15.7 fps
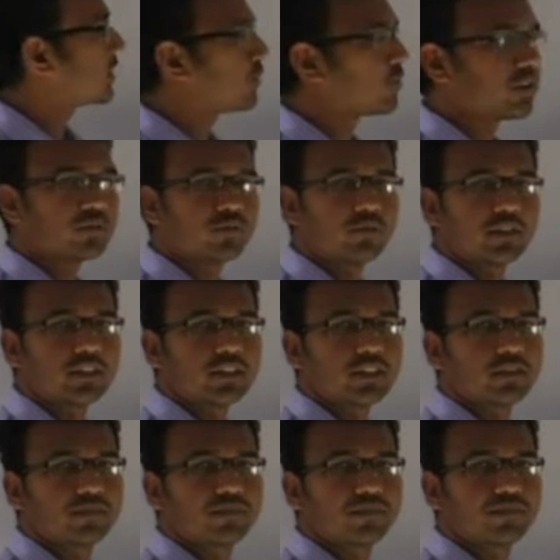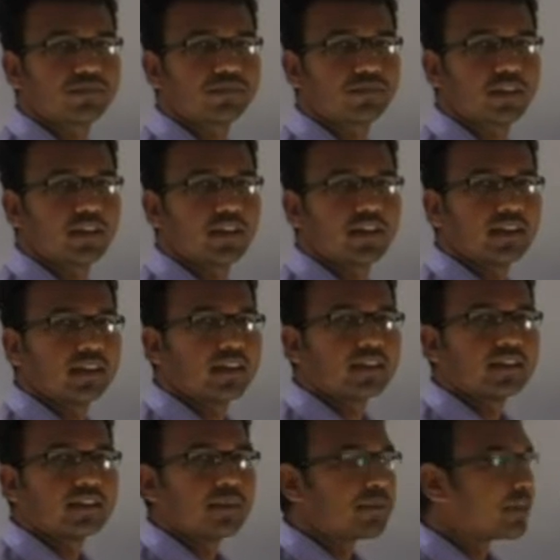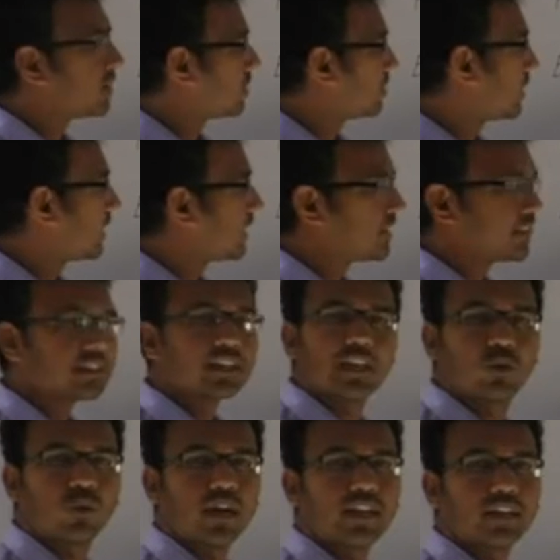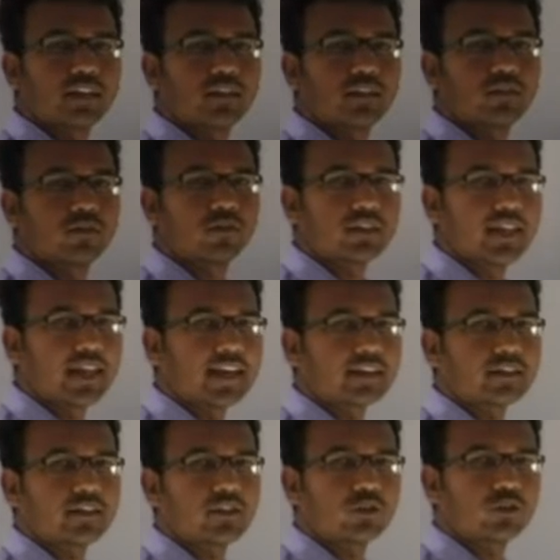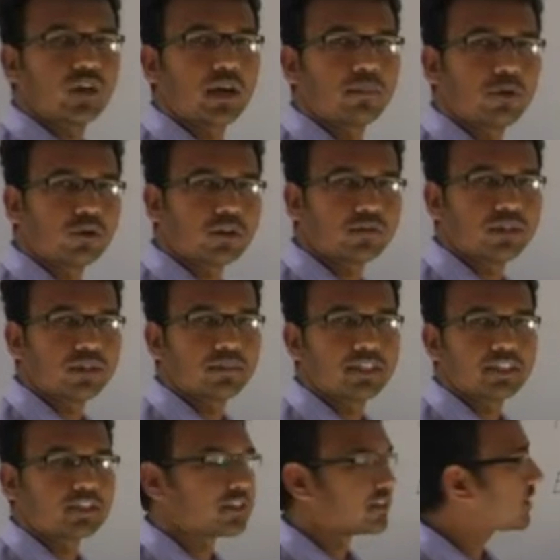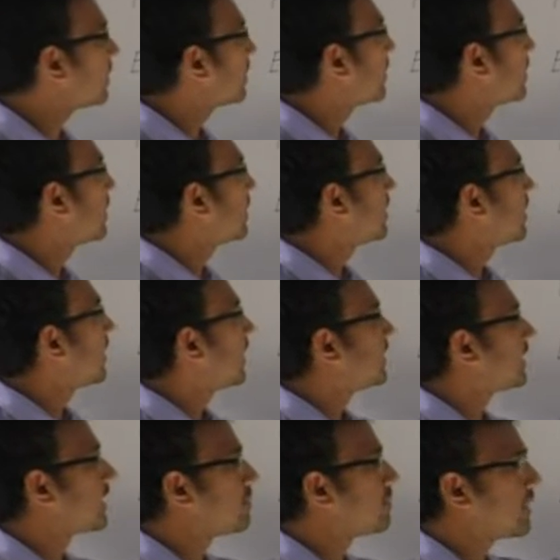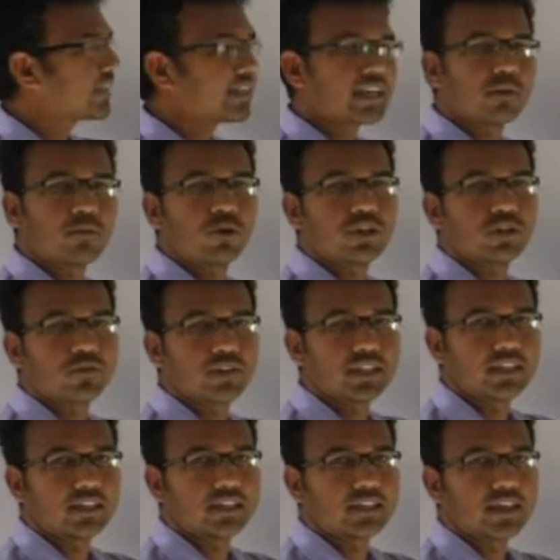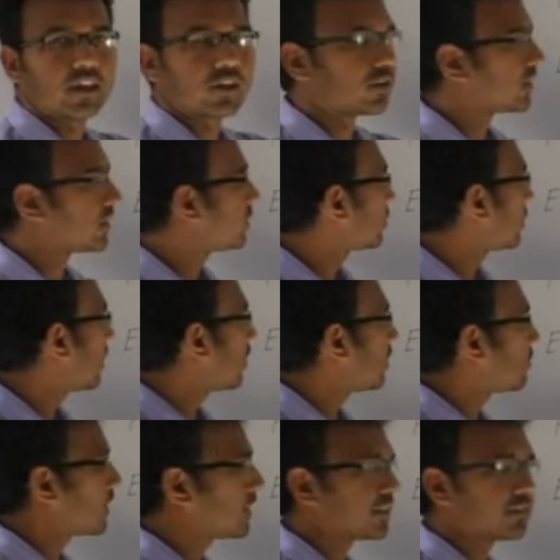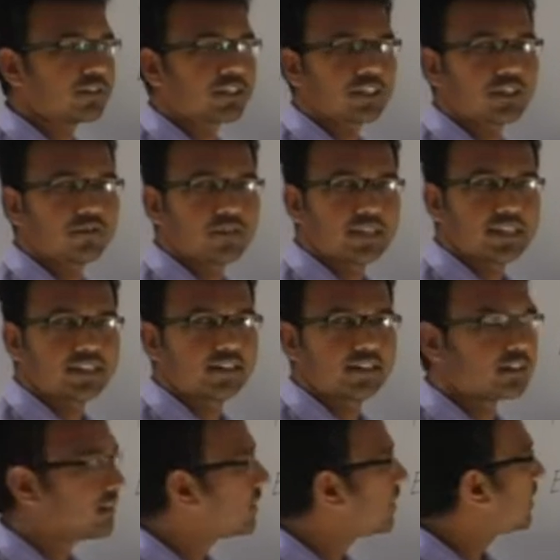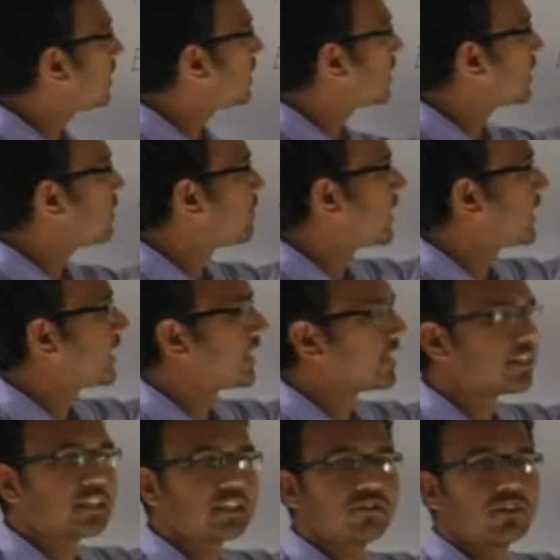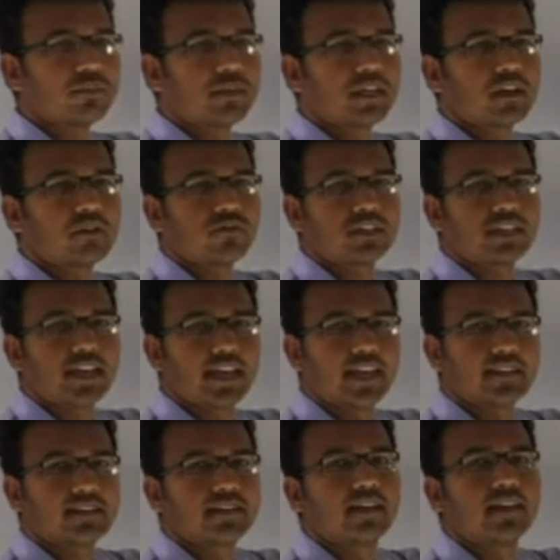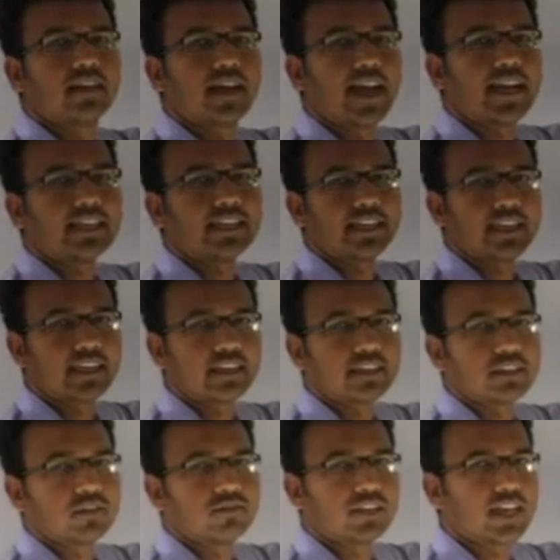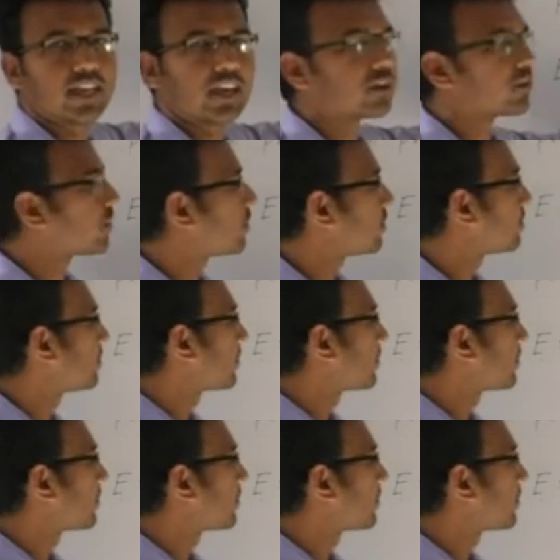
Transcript: the work function, the minimum energy required for the electron to come out of the material, and the remaining amount of energy, according to the law of conservation of energy, the remaining energy will be converted as kinetic energy of the electron.